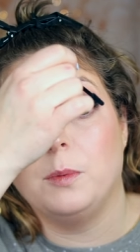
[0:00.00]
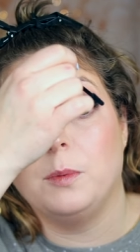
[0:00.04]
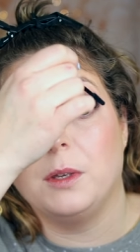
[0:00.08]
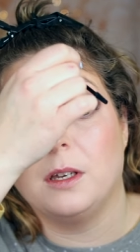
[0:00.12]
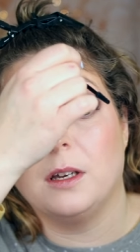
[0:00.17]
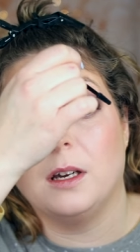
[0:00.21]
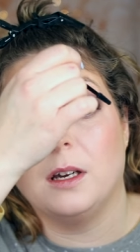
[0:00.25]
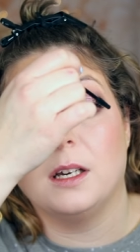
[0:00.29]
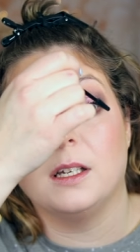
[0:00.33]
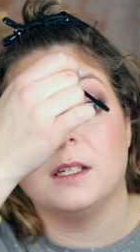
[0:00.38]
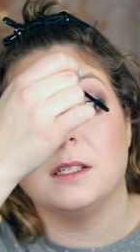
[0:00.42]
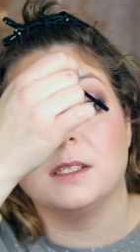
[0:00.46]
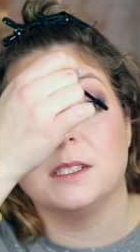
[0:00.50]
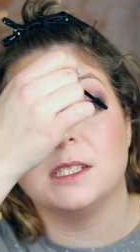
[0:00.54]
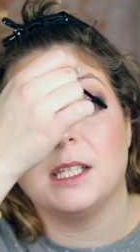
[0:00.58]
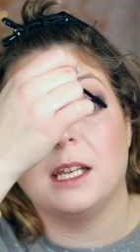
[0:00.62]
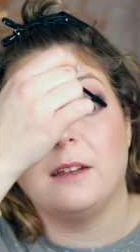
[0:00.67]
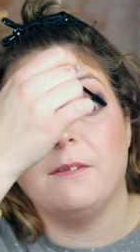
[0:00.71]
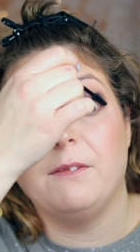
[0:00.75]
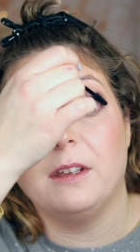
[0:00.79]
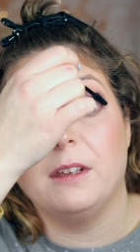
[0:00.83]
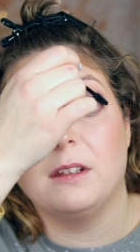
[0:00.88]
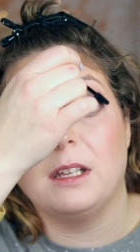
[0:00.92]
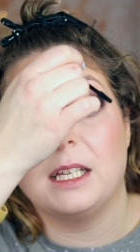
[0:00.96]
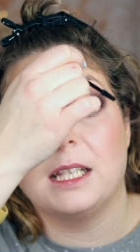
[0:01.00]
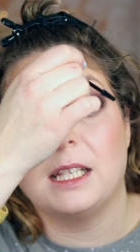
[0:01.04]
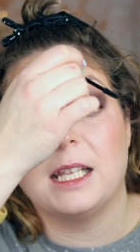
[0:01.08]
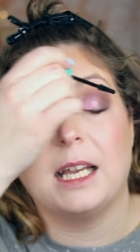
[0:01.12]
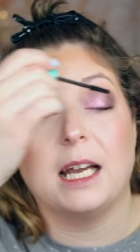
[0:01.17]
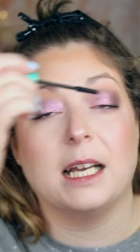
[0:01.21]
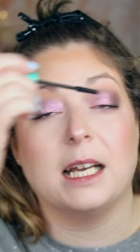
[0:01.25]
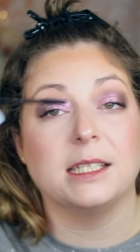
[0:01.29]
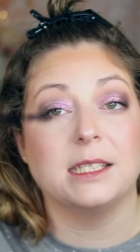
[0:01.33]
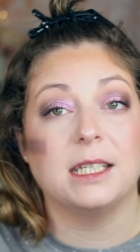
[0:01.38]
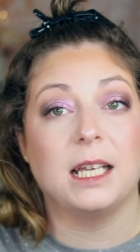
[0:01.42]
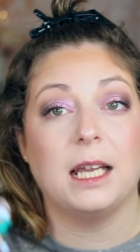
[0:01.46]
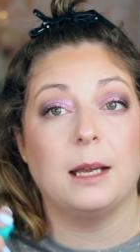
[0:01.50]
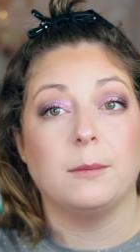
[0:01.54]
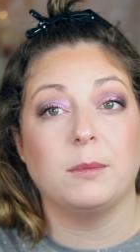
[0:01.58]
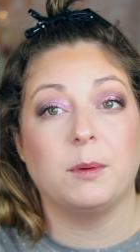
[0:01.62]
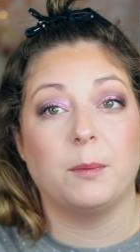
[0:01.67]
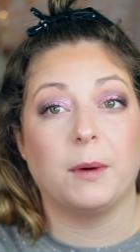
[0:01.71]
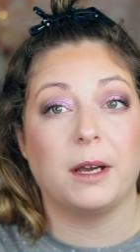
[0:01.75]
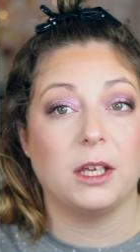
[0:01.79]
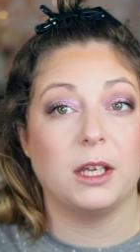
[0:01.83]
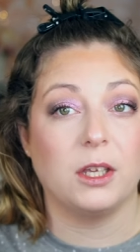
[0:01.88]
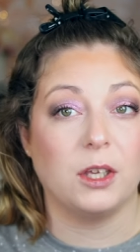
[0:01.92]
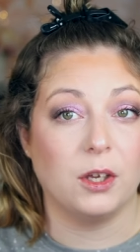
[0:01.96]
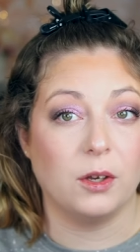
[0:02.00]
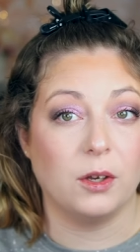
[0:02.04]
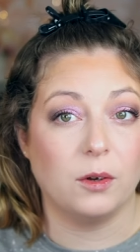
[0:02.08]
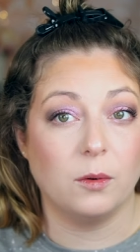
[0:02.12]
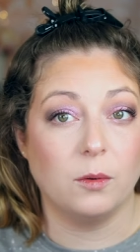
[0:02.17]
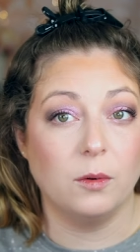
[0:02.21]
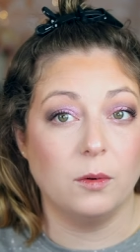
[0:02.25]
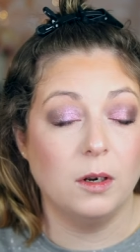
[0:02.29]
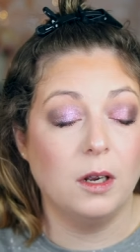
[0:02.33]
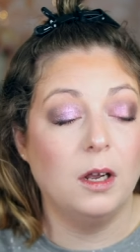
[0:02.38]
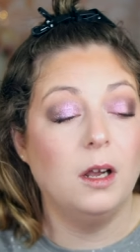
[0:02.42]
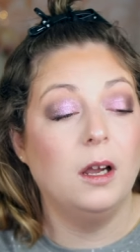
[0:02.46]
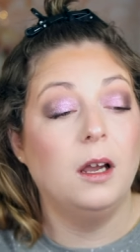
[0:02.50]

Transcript: because they feel like they got scammed by you.